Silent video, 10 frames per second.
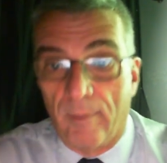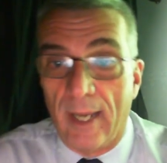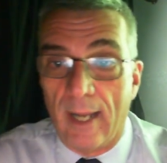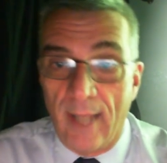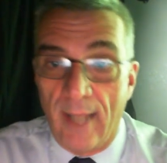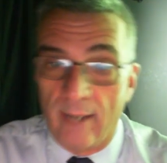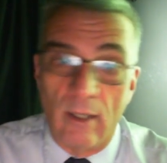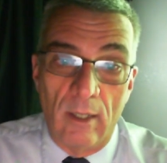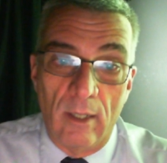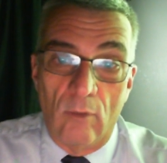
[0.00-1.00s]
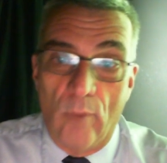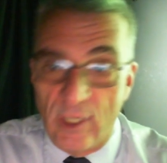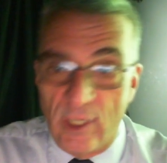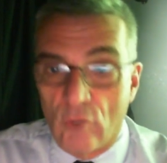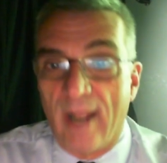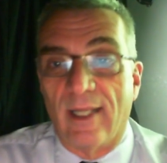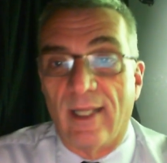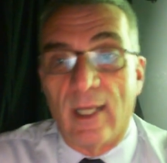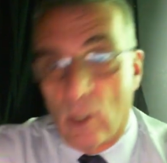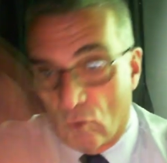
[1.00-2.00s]
and then re-strengthen
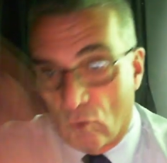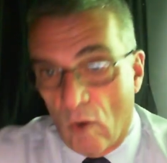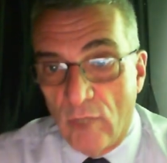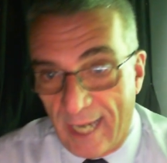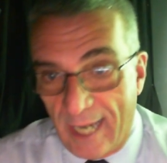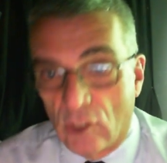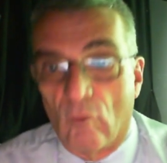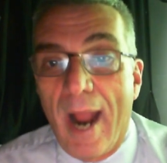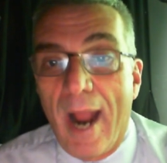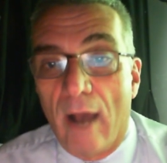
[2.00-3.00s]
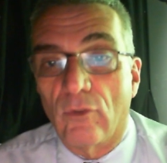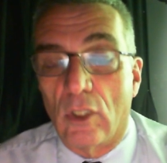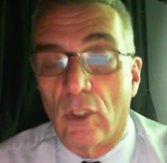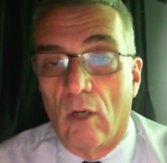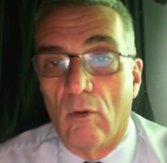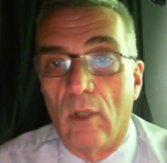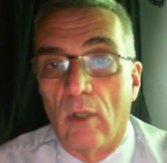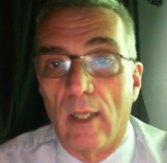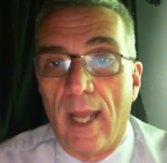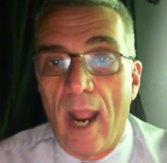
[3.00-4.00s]
as it rotates around. So uh,
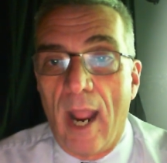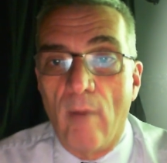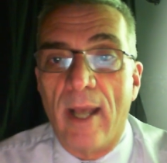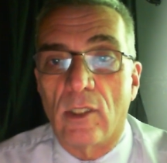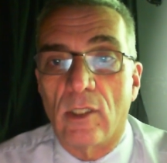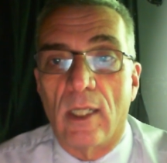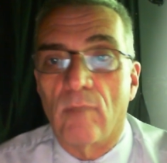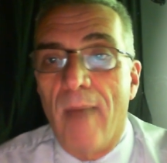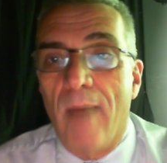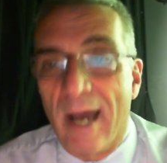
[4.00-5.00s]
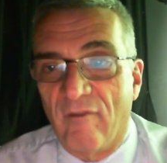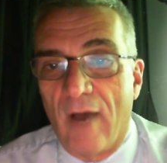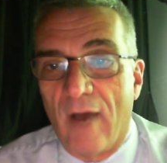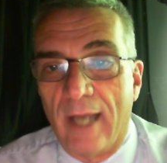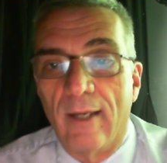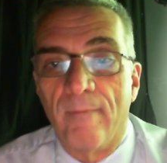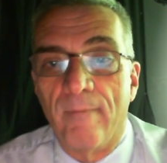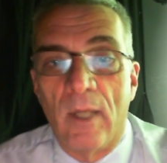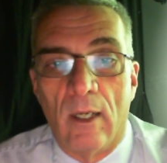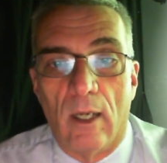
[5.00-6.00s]
the air mass does modify
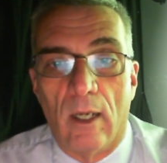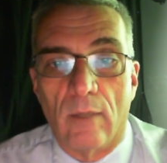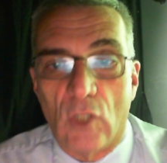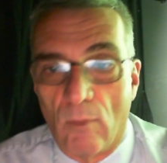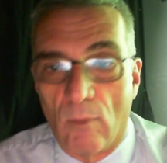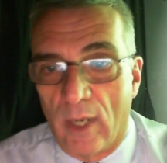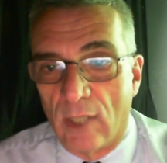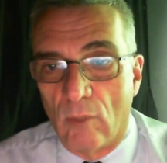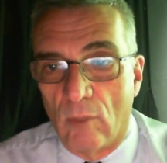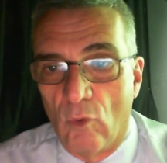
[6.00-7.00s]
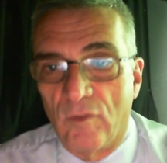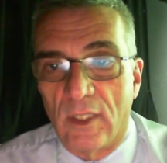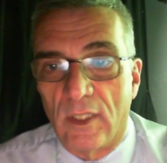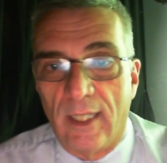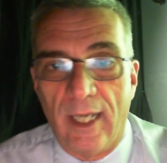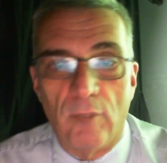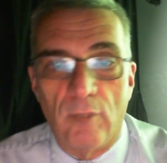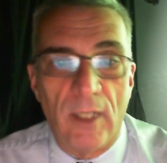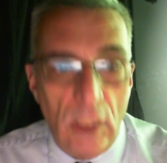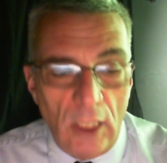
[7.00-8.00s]
uh, somewhat as it moves into the east, but
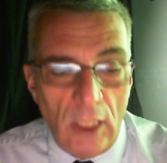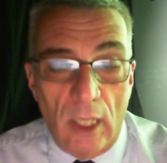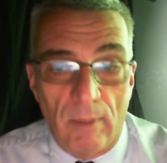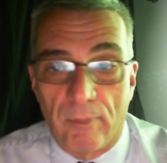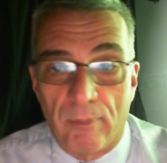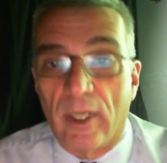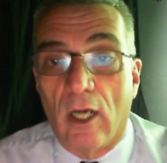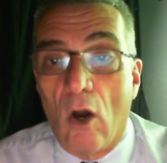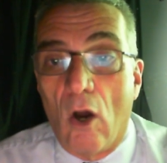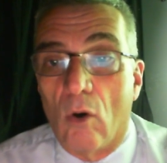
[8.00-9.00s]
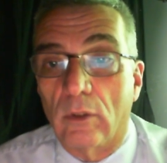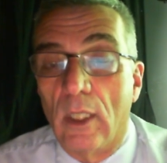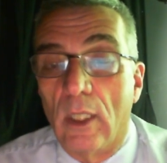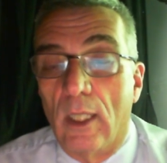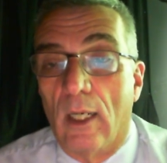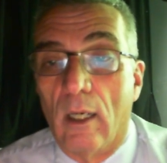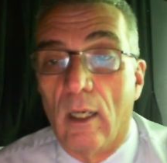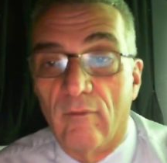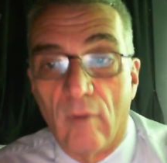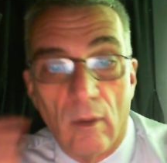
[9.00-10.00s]
it's still going to be pretty cold uh,
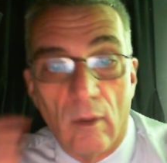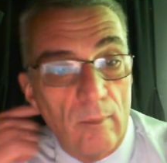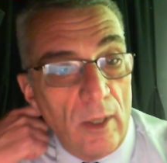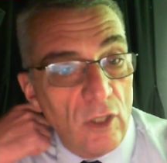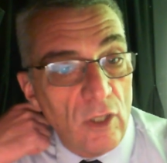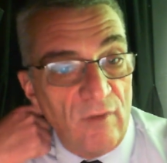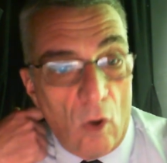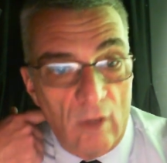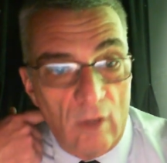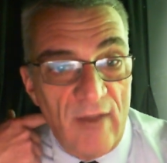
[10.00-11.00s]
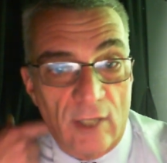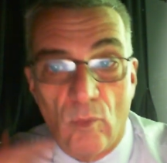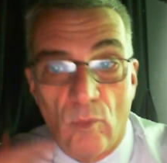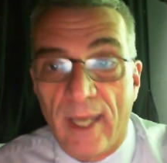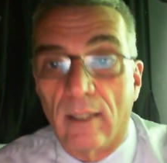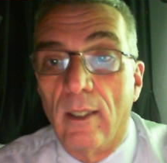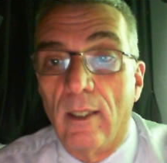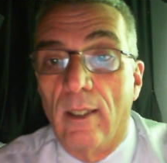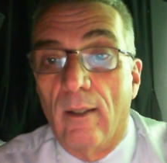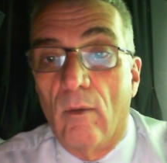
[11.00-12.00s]
uh, much of all of next week.
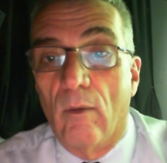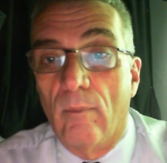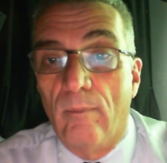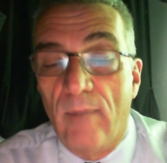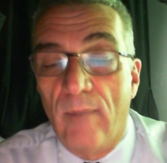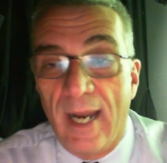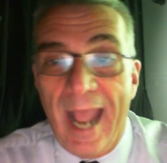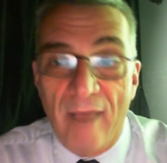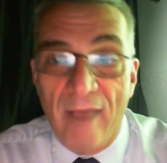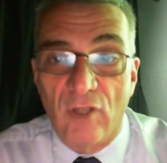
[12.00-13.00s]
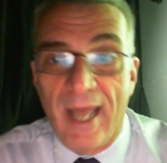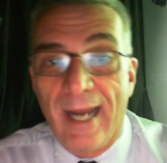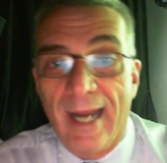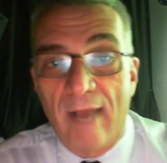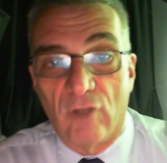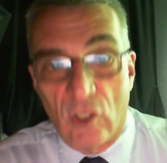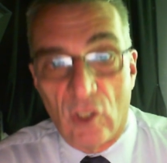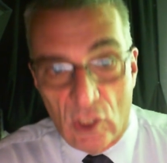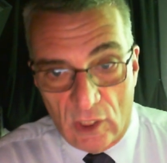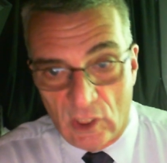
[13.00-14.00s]
Uh, then after that, after the
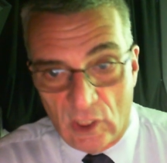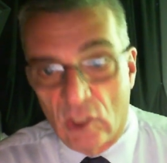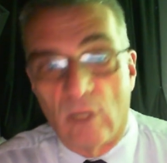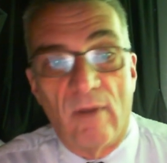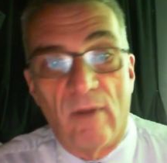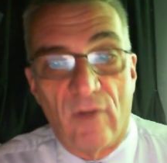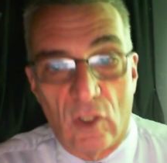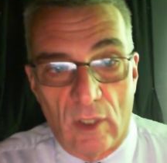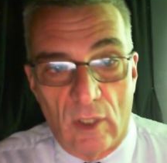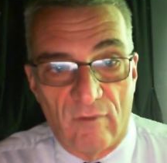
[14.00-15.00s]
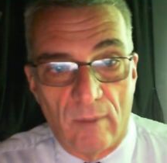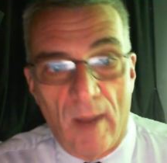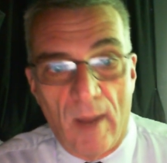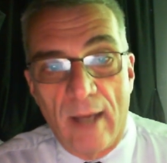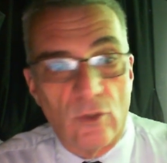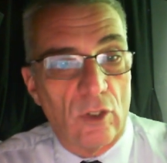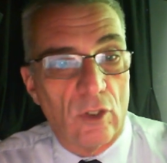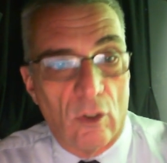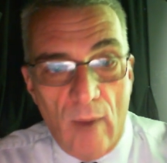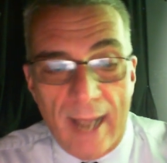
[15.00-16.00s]
system, if it's if the models are
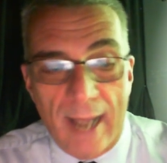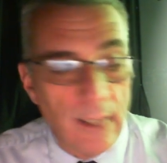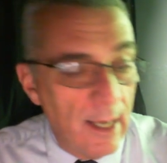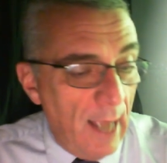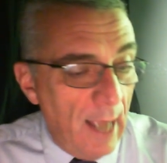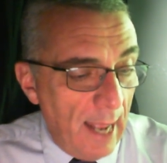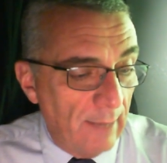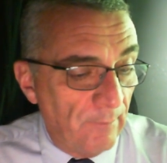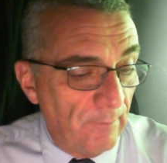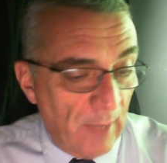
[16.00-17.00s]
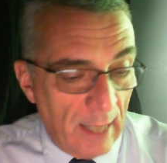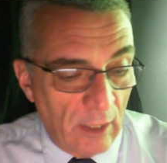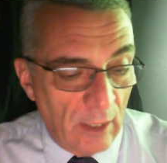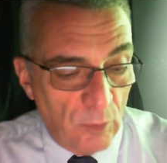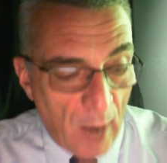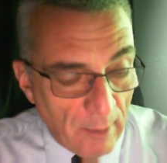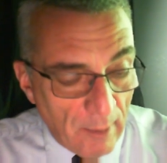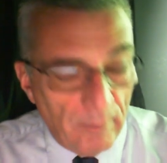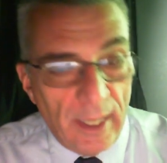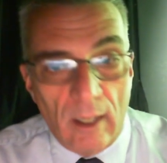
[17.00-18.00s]
correct, and, and there's
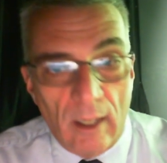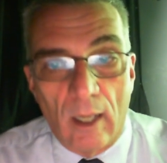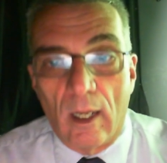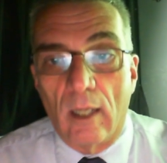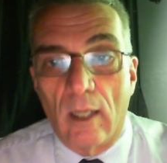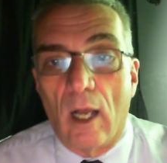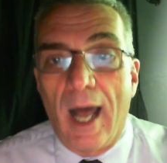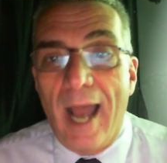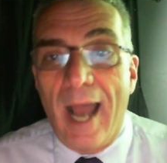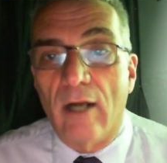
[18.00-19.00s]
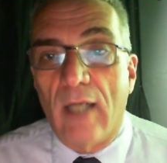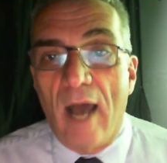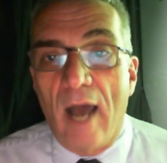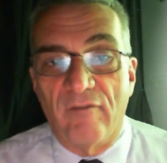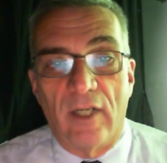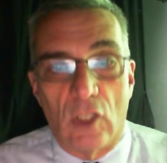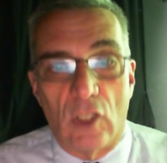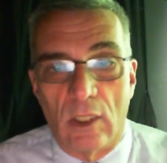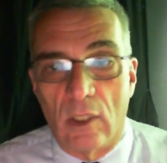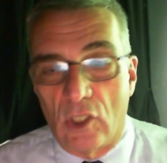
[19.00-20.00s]
probably a, a, a higher confidence
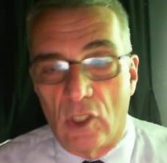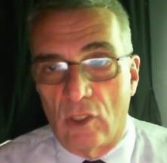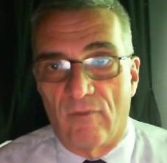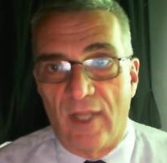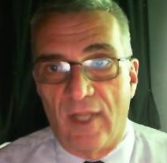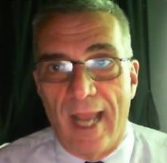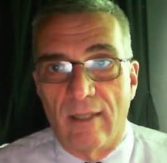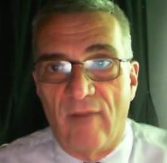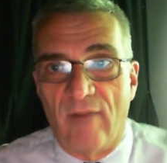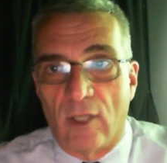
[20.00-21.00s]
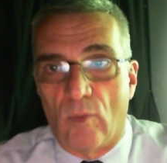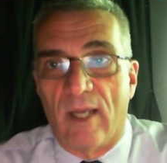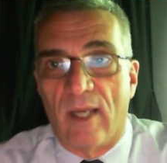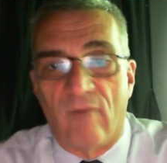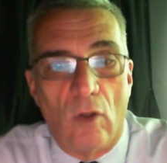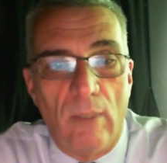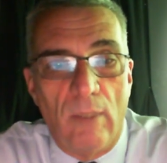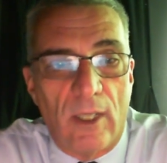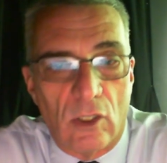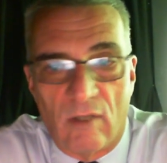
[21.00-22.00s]
in the system for the end of next week, if only
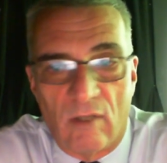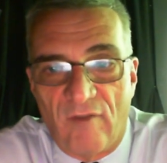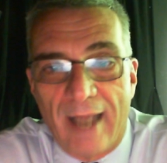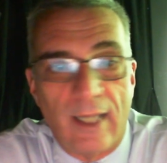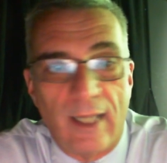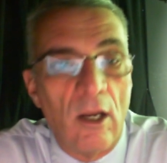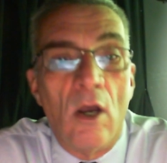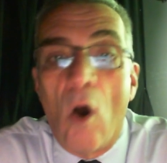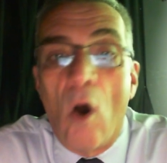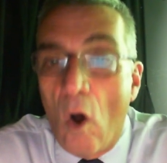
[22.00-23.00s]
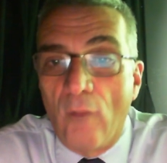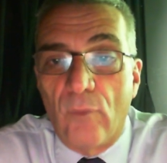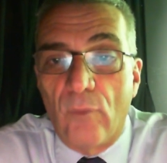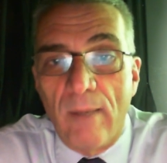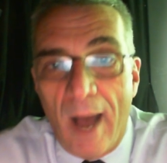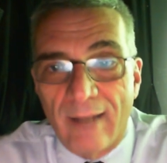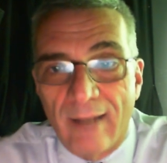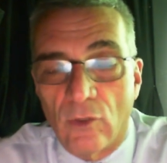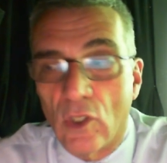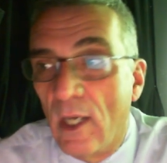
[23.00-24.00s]
because of the fact that all three
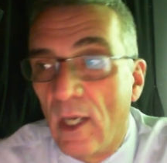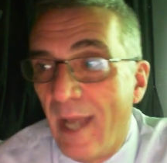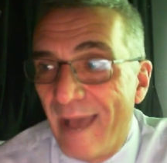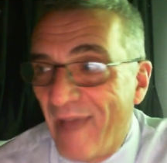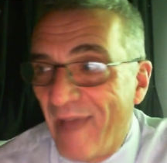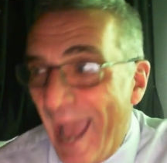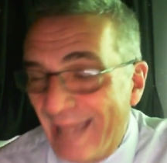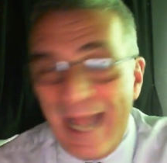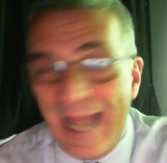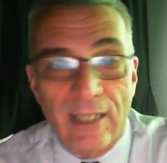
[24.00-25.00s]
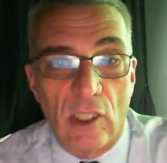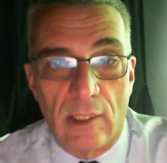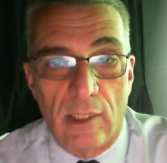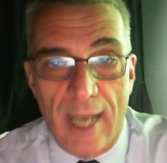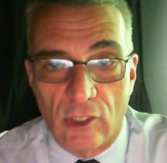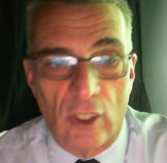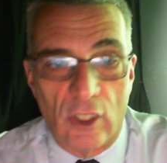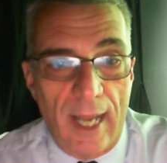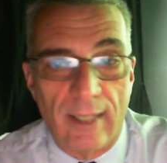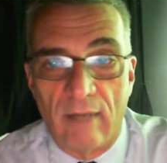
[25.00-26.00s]
models have had that since
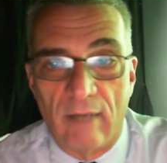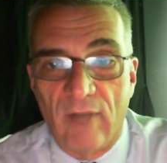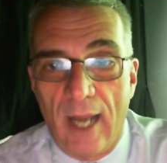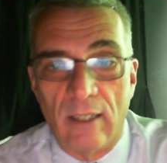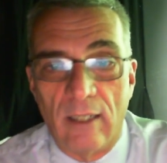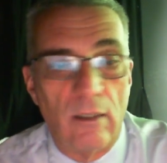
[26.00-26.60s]
yesterday. They've kind of,